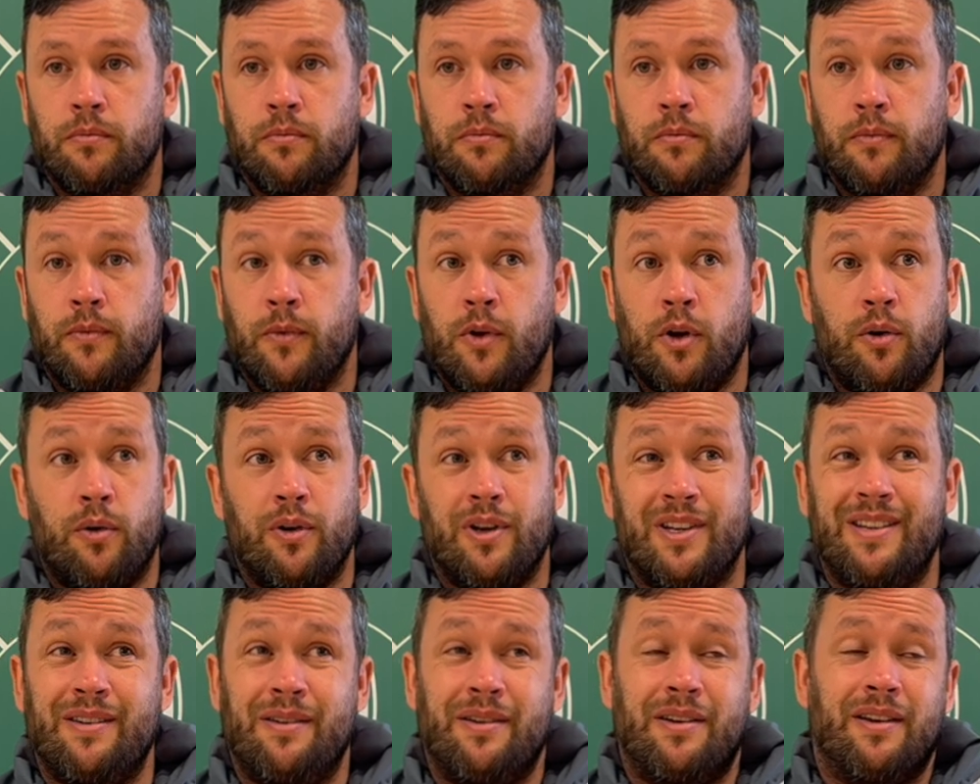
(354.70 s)

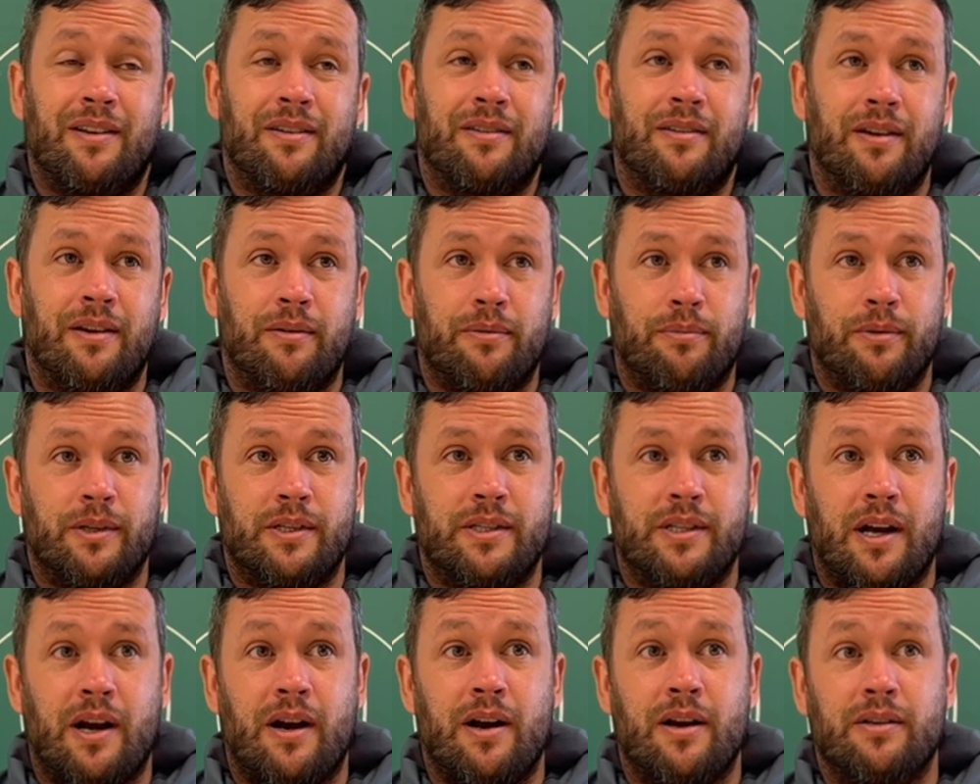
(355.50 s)
No,
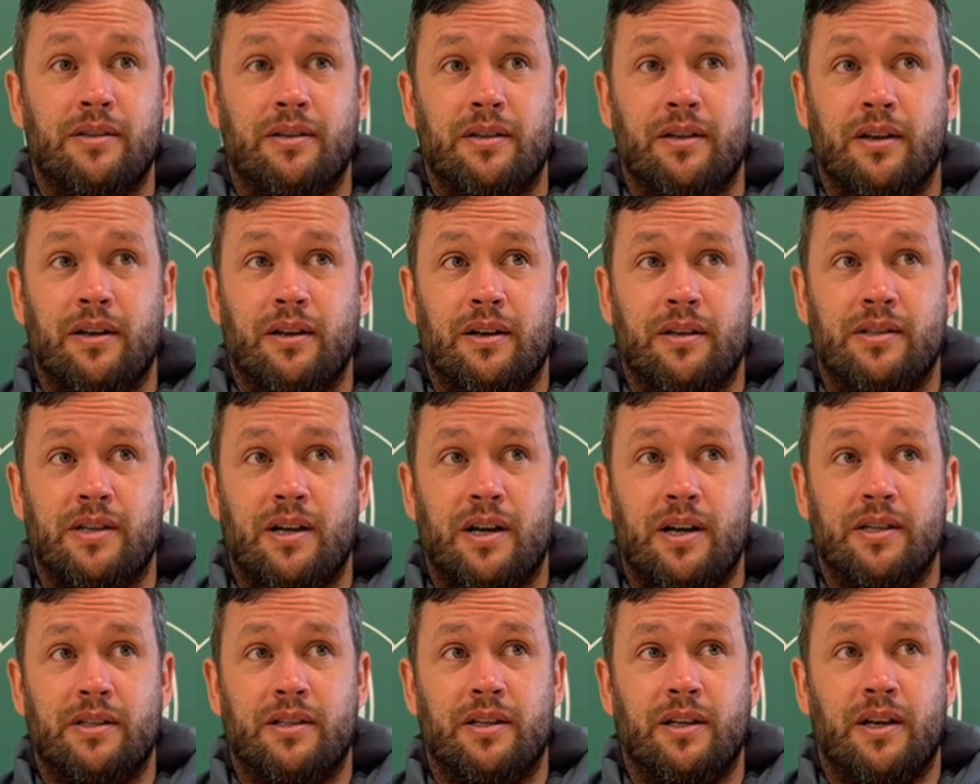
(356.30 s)
it's hard
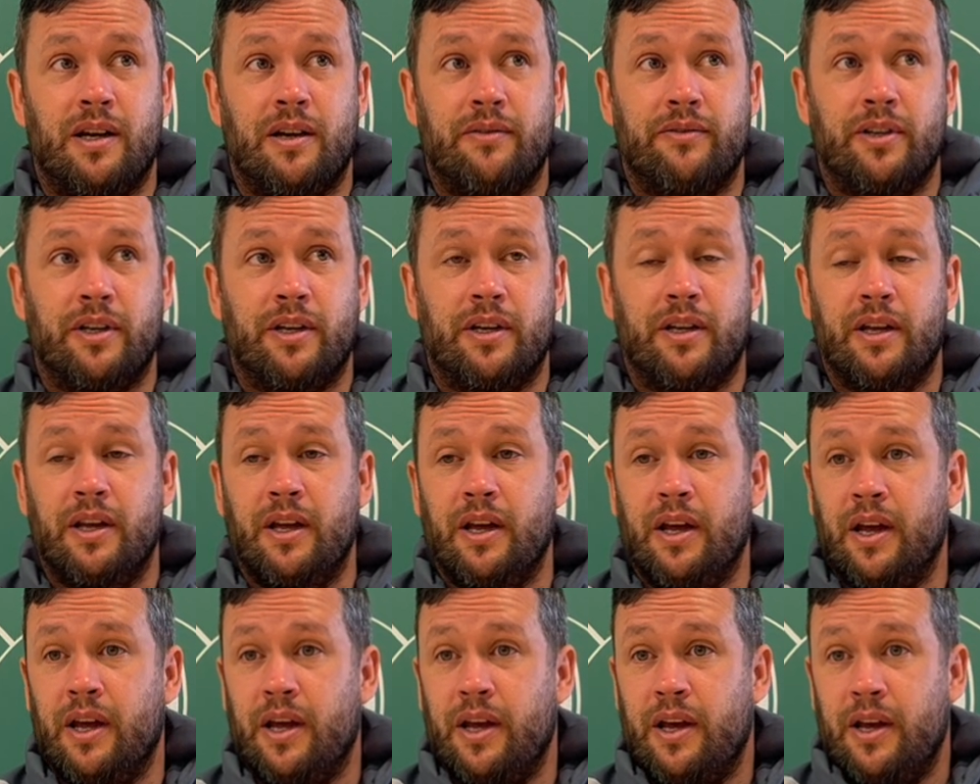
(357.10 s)
to have the
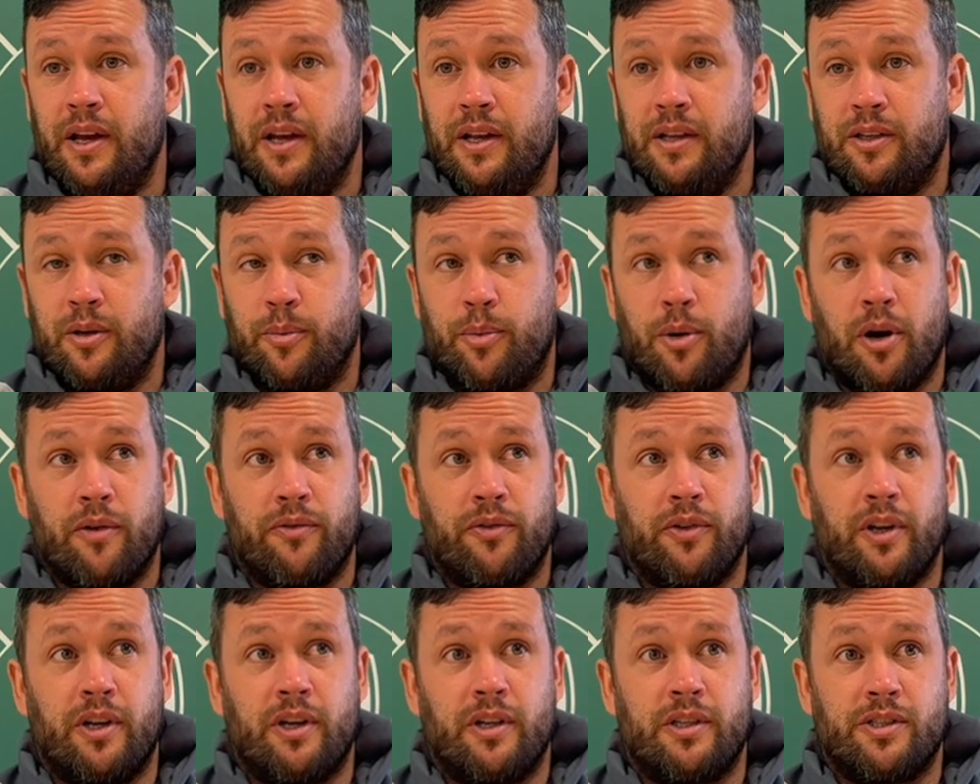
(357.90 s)

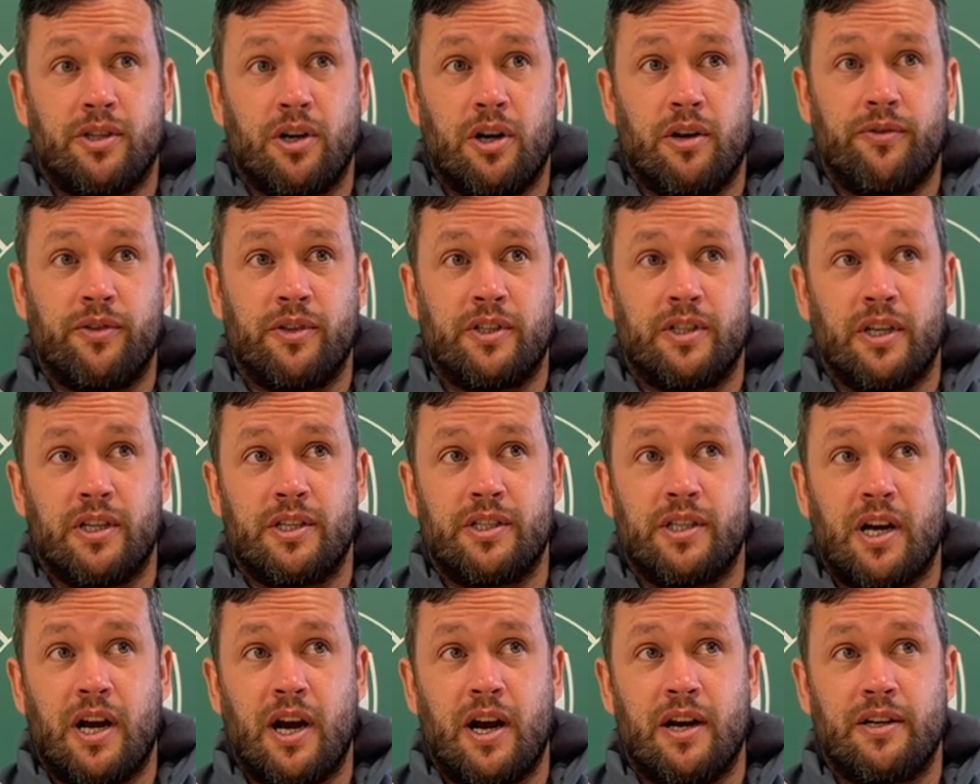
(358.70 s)
perfect surface to
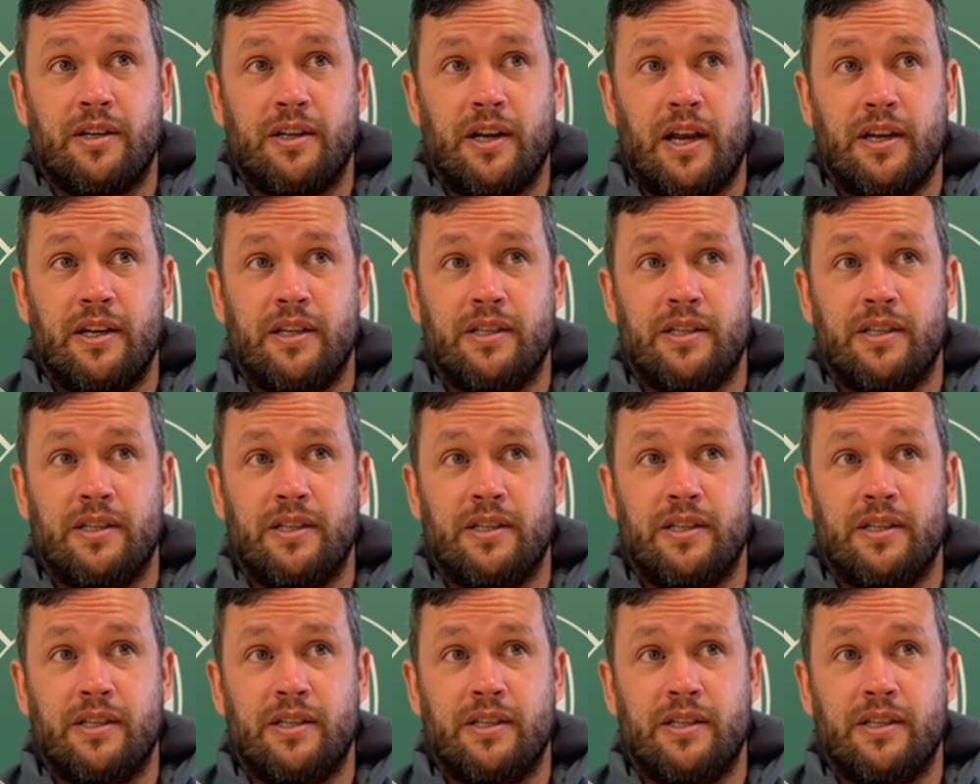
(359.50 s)
start and end the